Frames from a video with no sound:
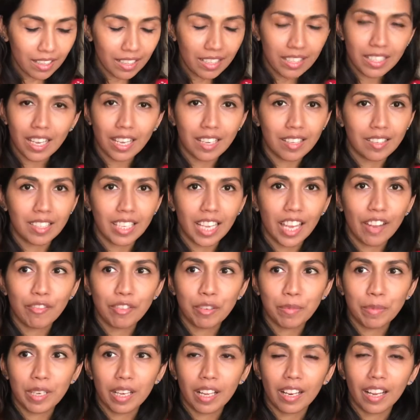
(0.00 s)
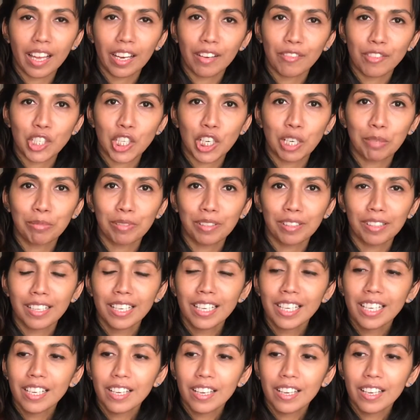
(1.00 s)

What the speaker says: This has saved me a lot of trouble.